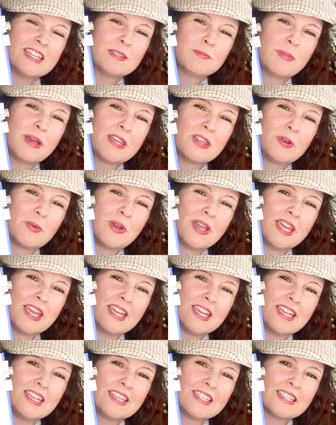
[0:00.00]
by the
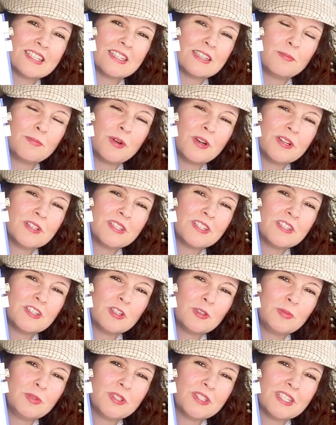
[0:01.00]
way, is the Barnes &
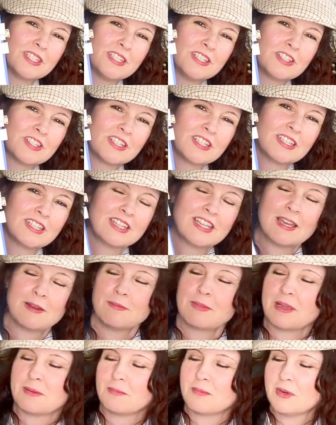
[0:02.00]
Noble's edition that
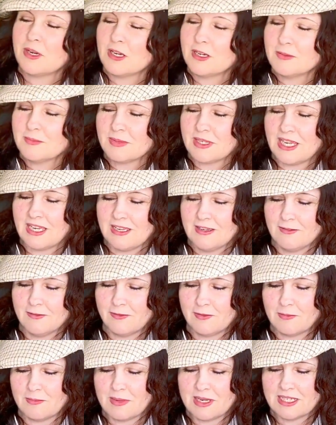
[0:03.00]
my mom
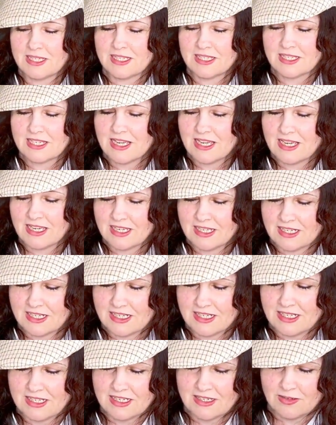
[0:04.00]
gave my
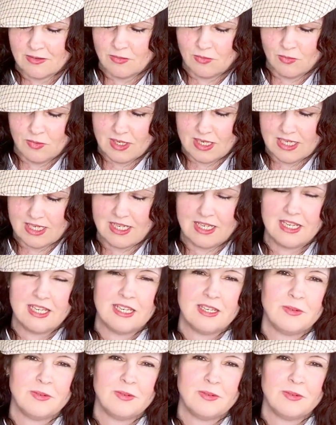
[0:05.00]
son when he